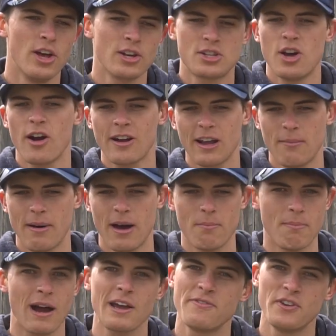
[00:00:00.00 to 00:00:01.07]
talking about
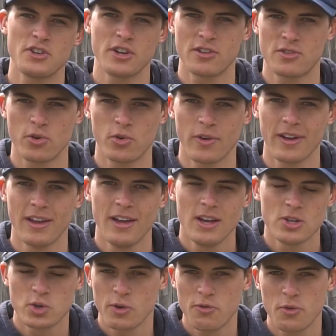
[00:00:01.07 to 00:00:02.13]
my fishing story.
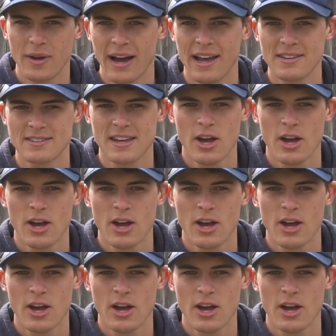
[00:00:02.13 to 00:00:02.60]
So if you guys